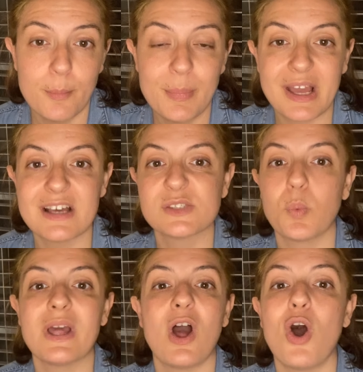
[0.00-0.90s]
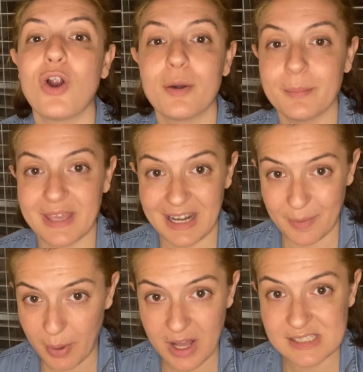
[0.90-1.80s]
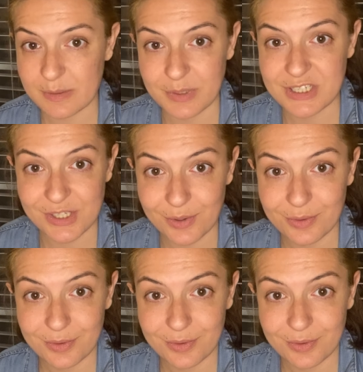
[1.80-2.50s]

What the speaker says: Because what harm can it possibly do?